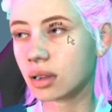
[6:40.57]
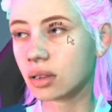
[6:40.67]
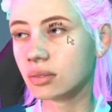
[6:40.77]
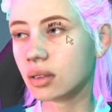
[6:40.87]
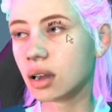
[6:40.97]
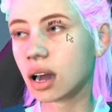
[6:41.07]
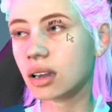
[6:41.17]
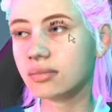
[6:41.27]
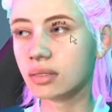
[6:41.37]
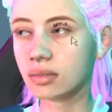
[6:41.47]
We can
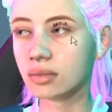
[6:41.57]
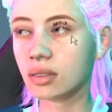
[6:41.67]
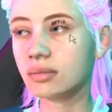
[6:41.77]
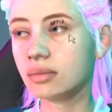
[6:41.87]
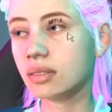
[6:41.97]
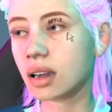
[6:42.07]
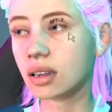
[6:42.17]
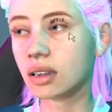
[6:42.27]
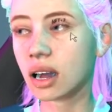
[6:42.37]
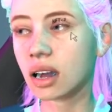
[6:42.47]
even do different
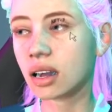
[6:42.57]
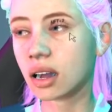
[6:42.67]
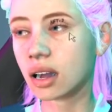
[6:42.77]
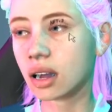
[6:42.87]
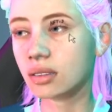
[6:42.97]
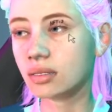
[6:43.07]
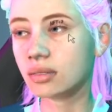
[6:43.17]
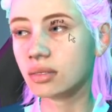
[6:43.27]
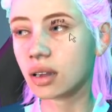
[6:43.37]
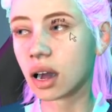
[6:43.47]
things like
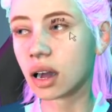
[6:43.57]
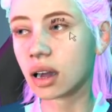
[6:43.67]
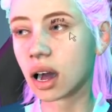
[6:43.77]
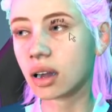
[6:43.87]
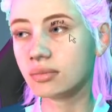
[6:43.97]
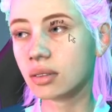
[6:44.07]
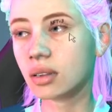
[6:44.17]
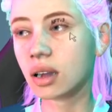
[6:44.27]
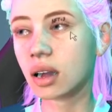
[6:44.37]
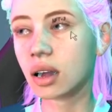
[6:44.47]
extruding a
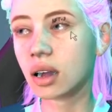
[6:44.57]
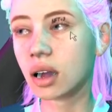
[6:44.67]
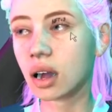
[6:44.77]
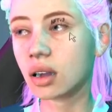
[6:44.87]
polygon